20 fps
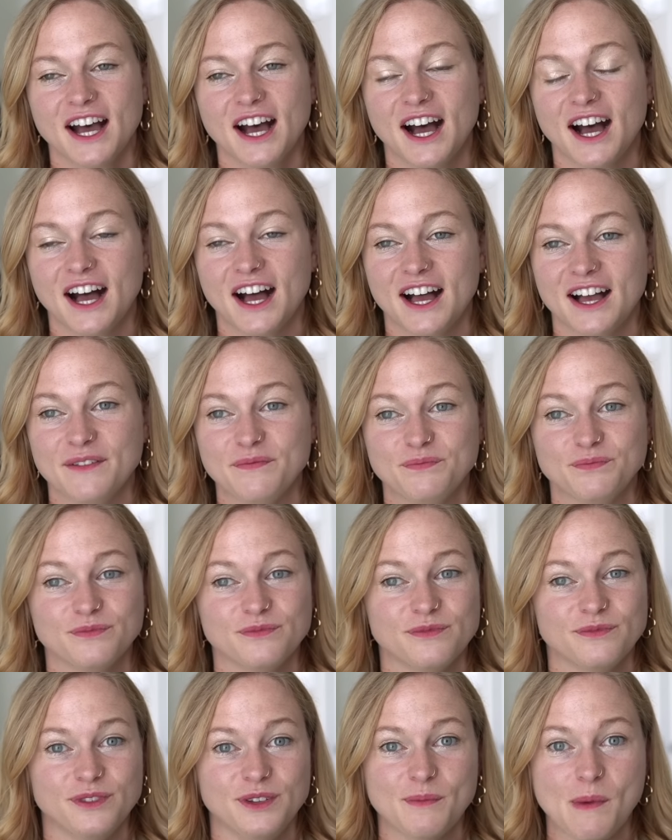Um,
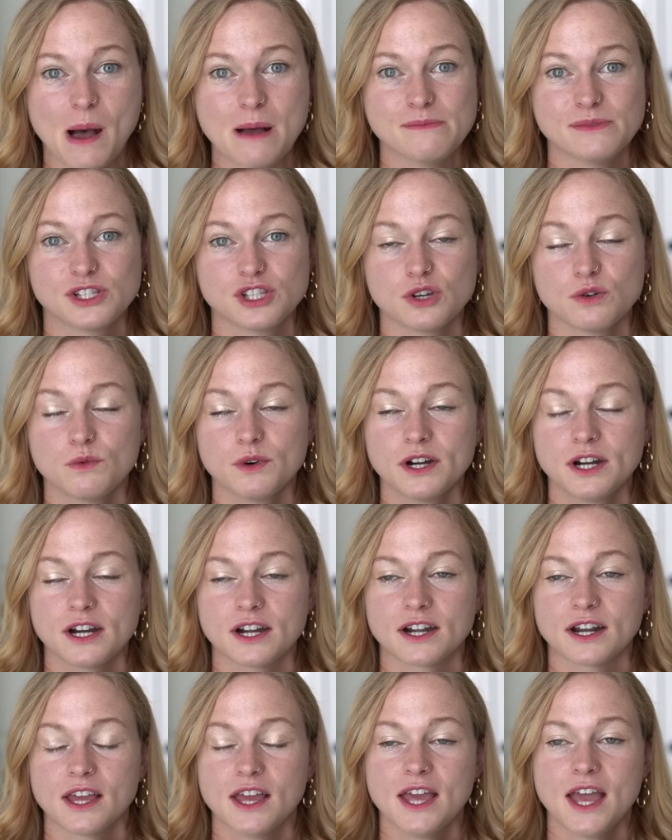mum's the
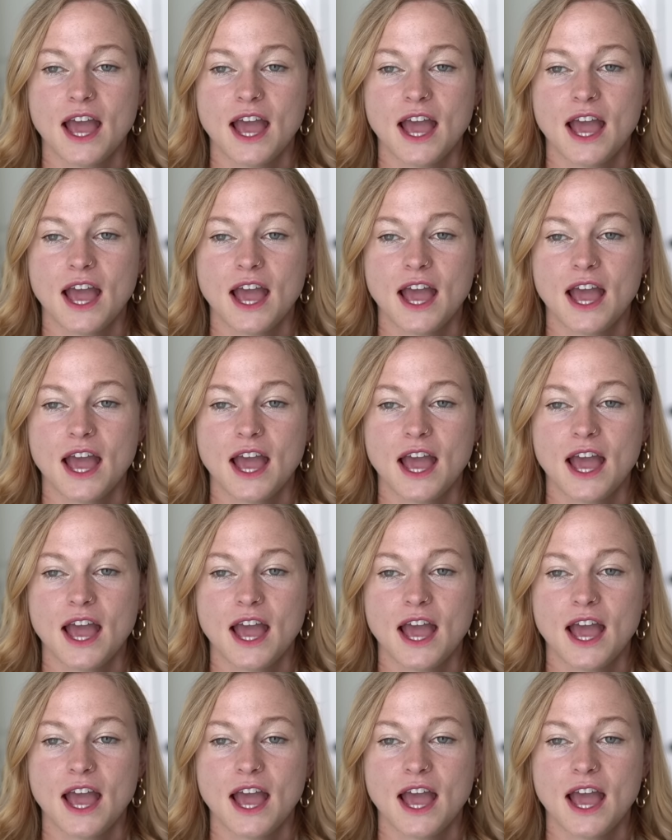word.